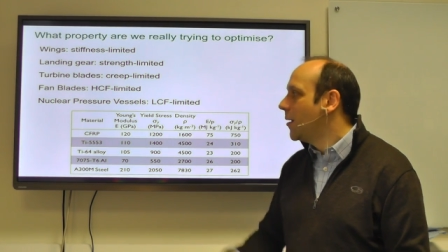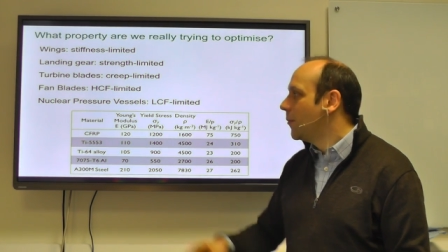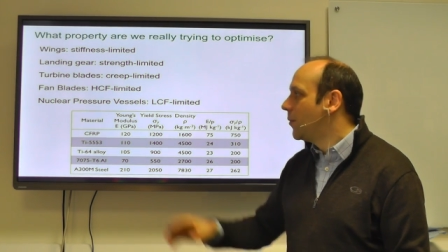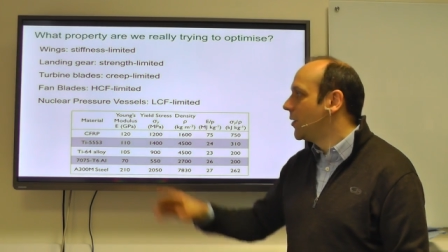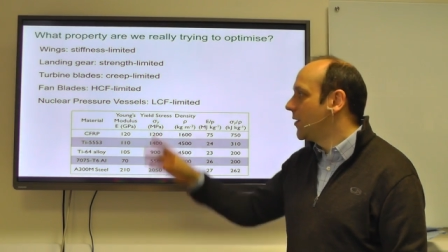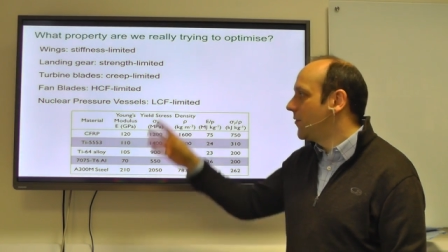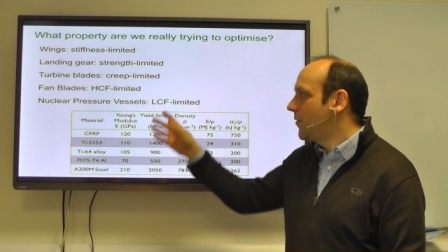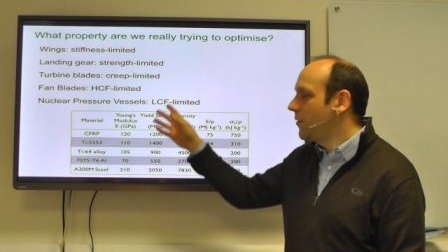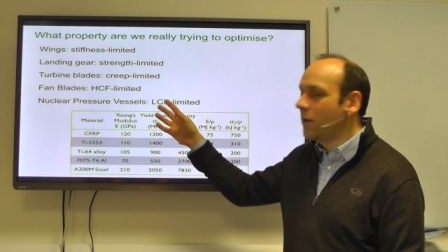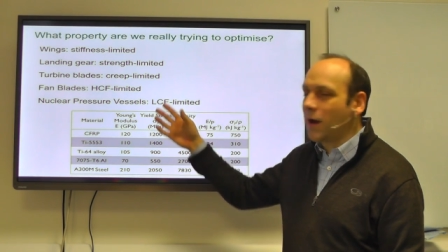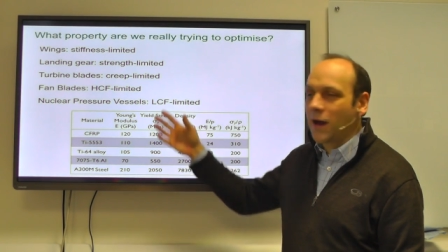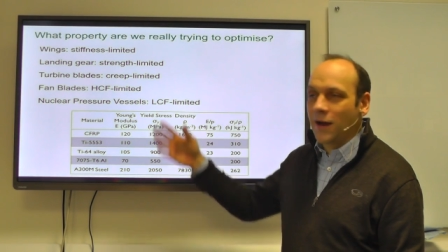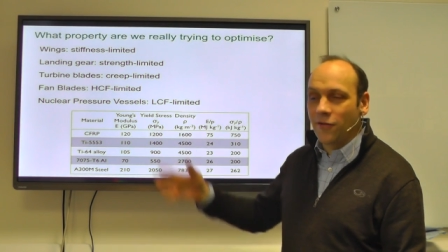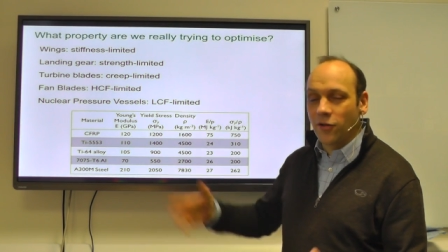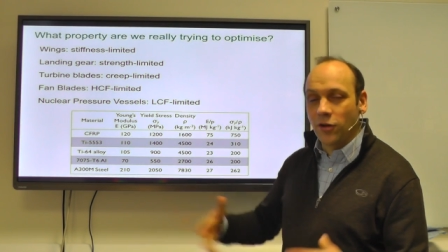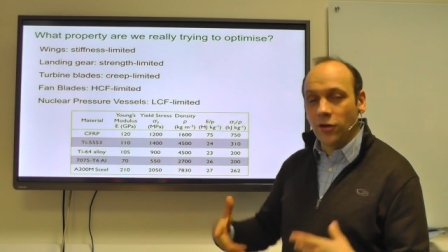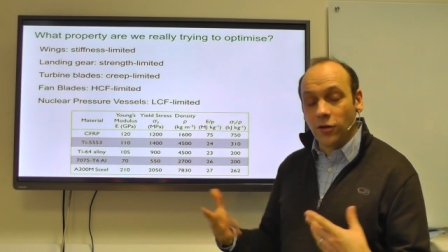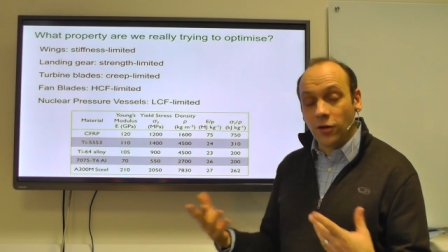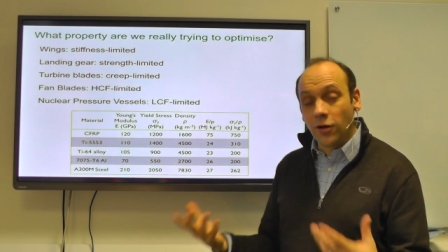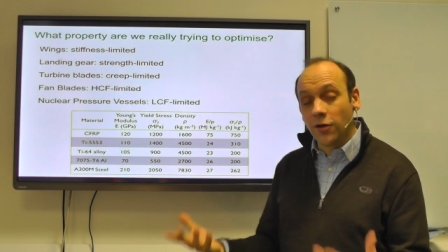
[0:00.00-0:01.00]
But if you have
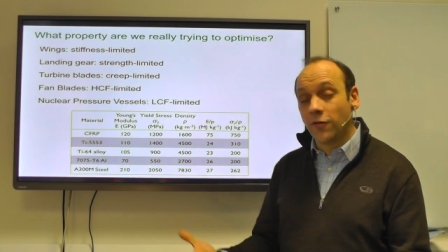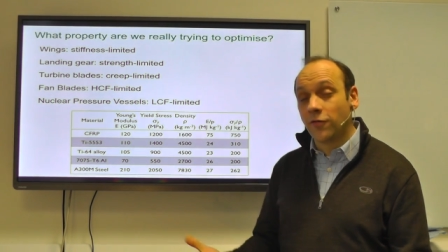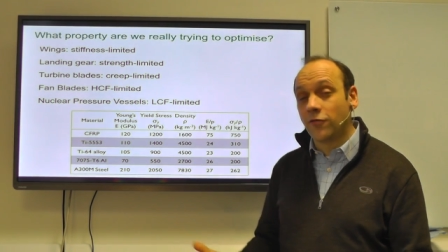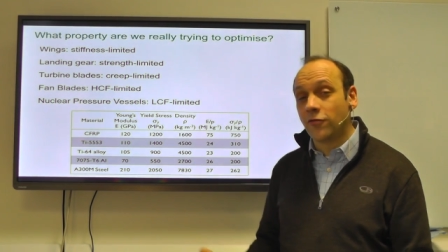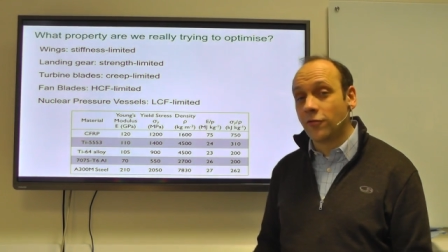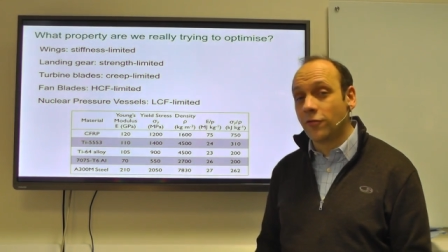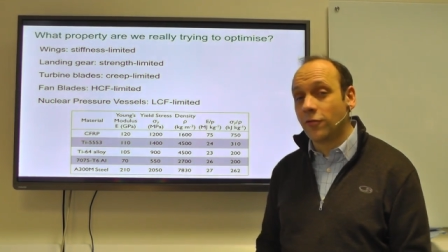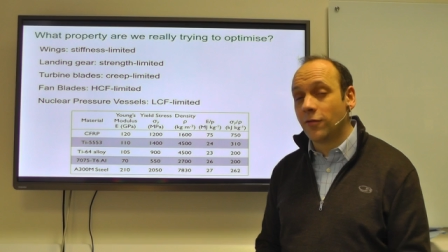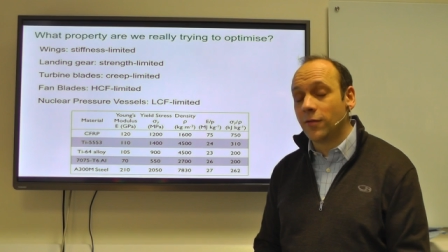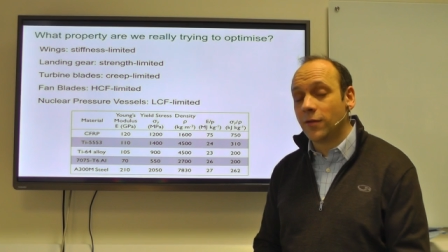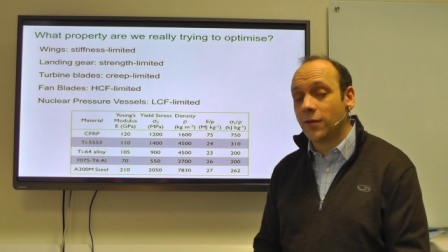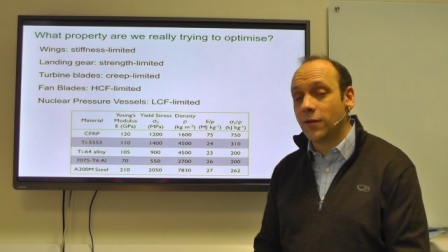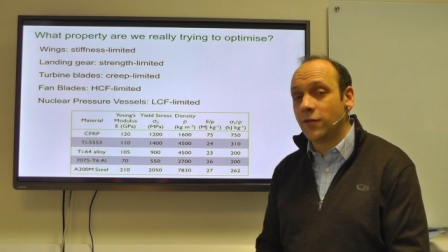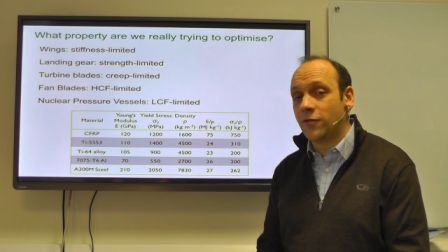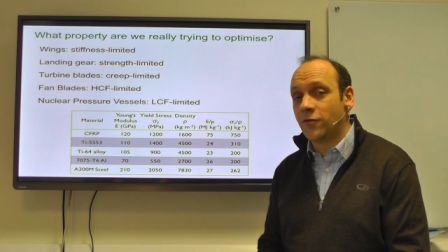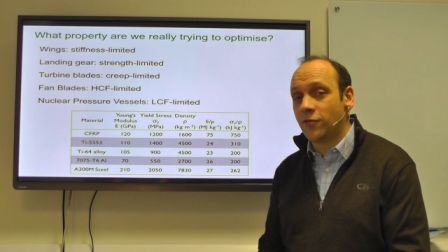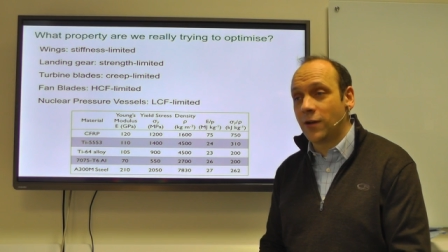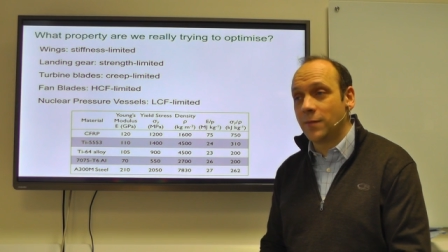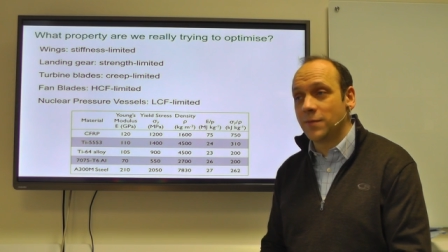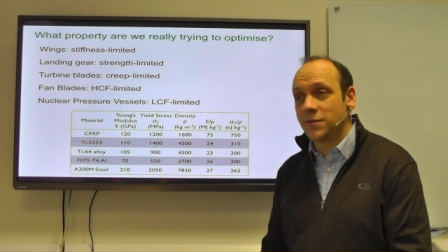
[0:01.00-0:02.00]
a lot of
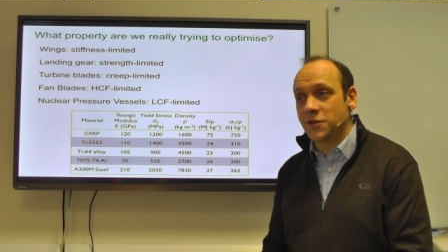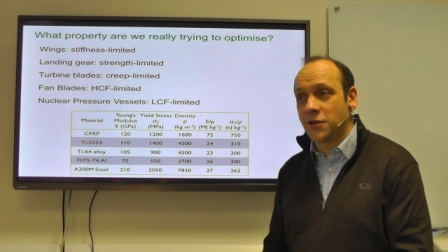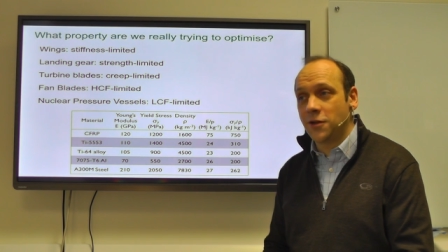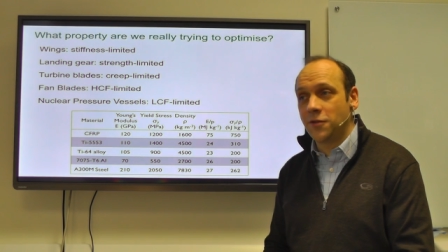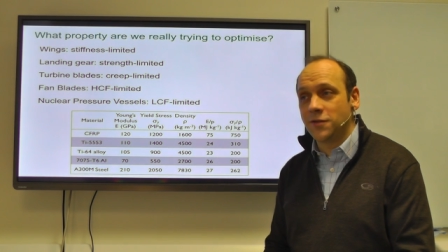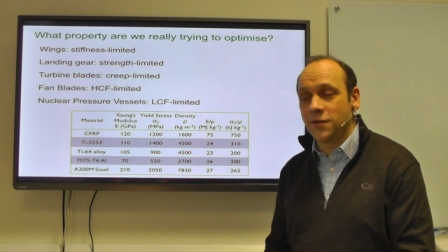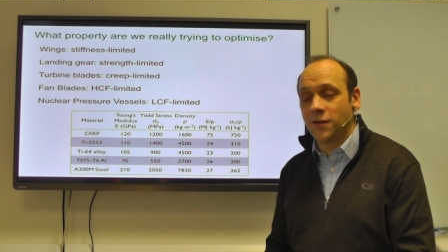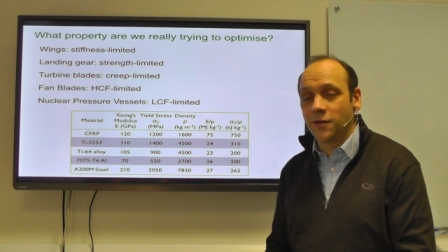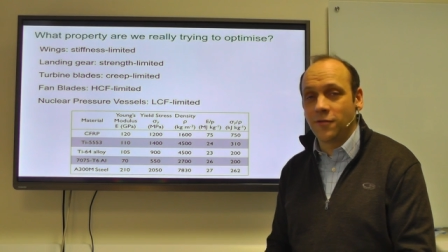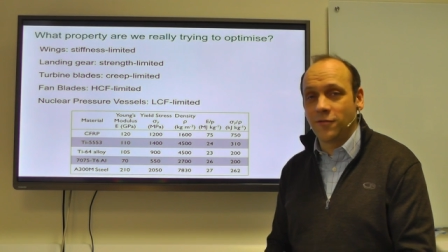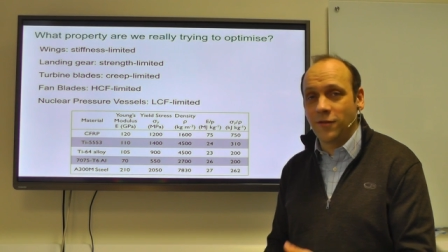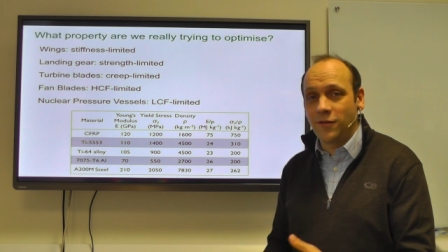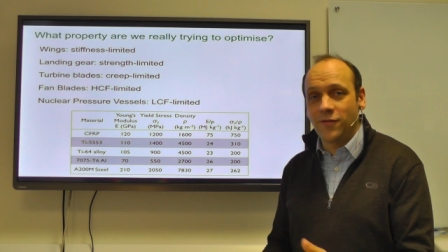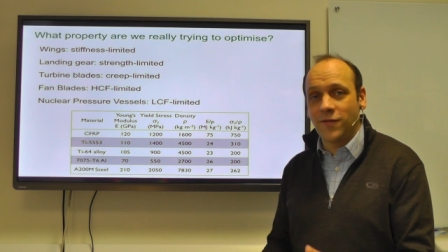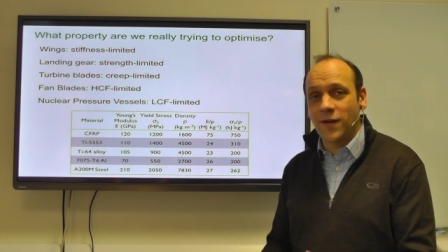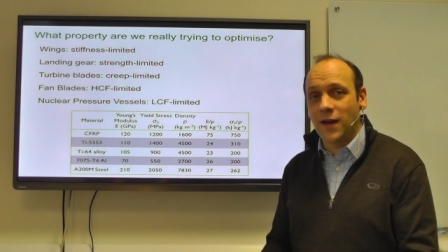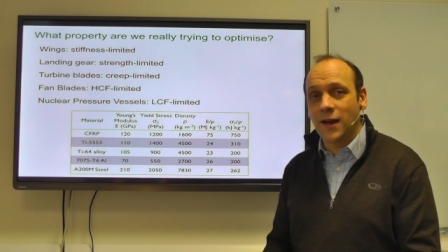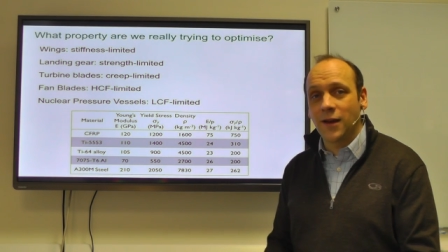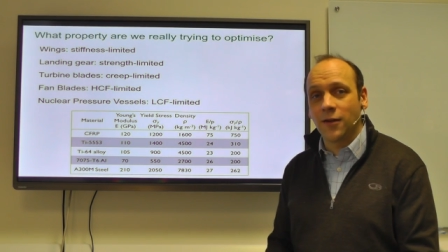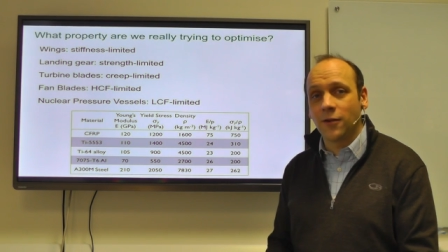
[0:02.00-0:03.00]
trips due to the grid
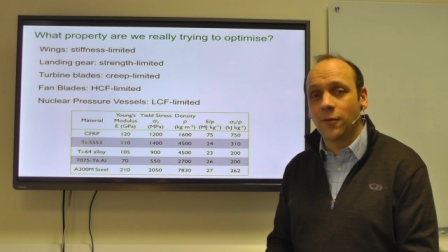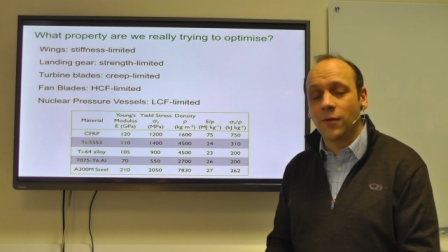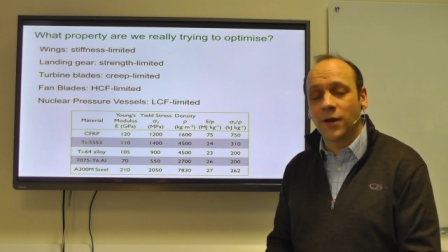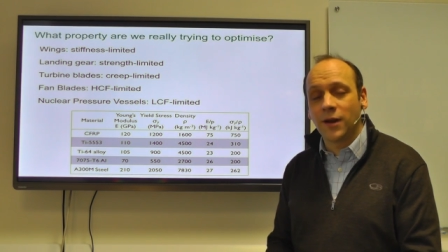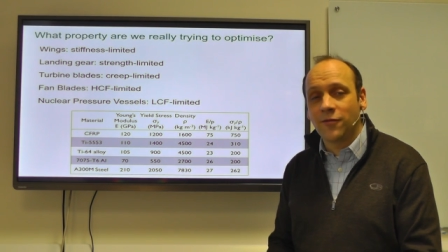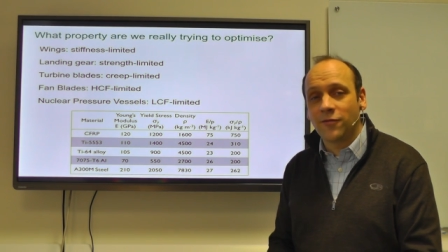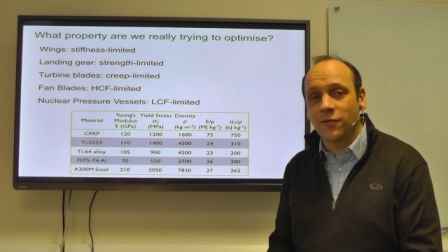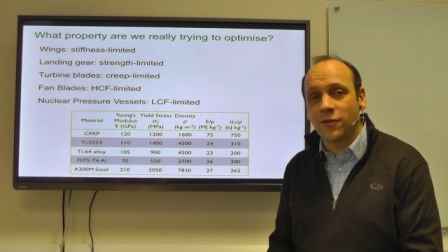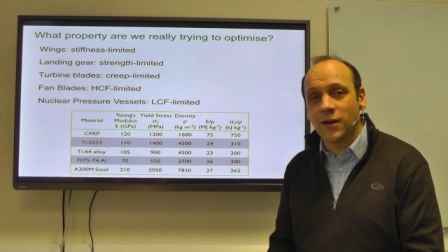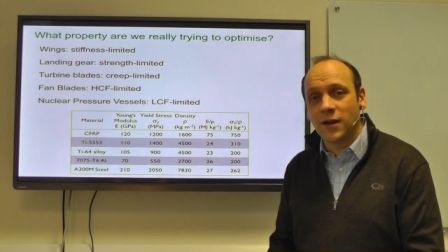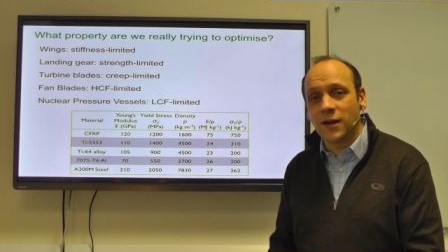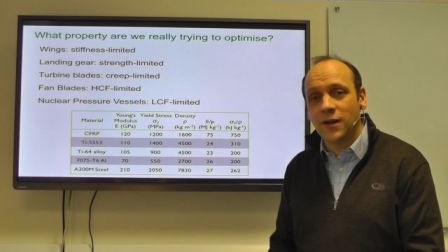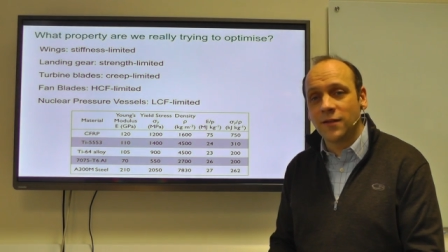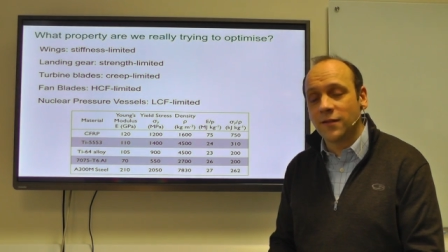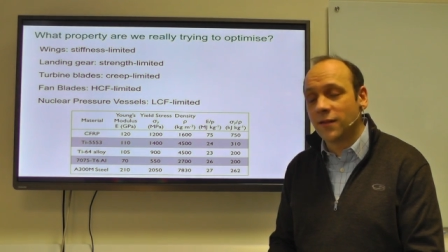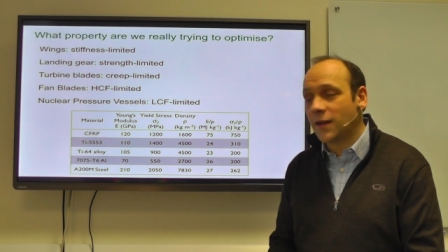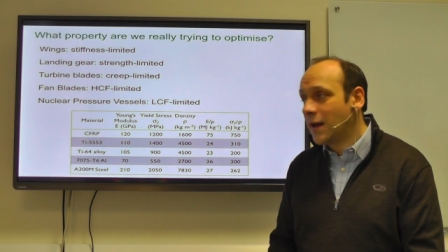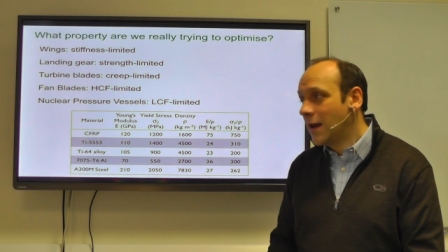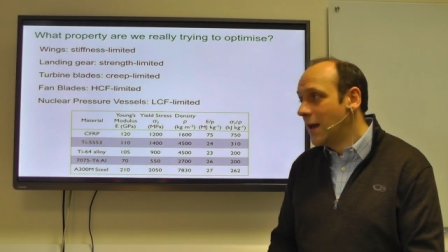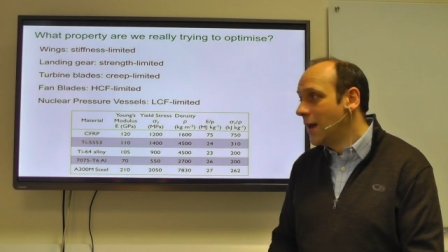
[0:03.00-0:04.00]
failing or whatever it
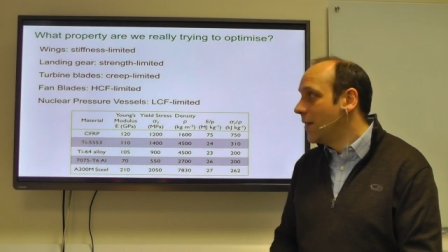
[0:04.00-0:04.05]
is,